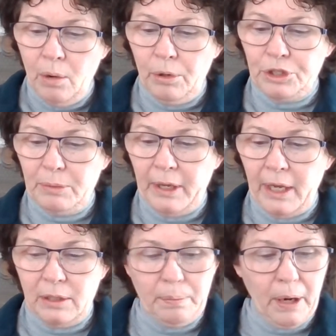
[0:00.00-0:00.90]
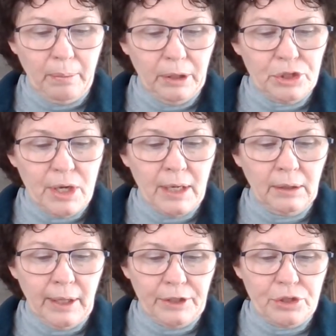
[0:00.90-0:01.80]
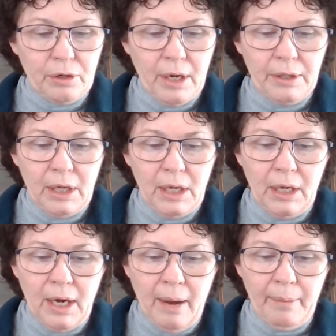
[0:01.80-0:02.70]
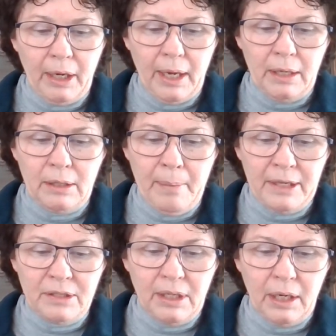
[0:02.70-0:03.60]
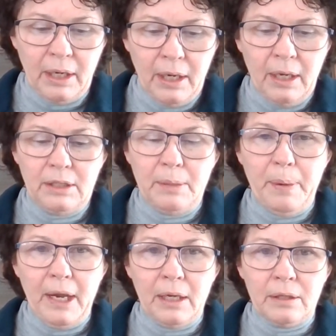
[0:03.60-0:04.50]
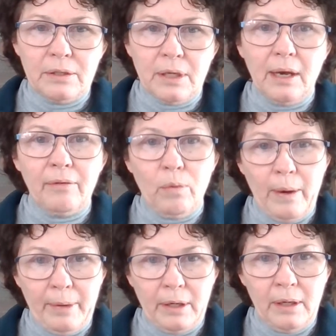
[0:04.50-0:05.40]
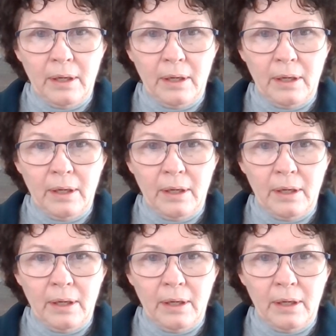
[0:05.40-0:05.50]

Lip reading: where she began to publish and lecture on the economic and domestic dependence of women.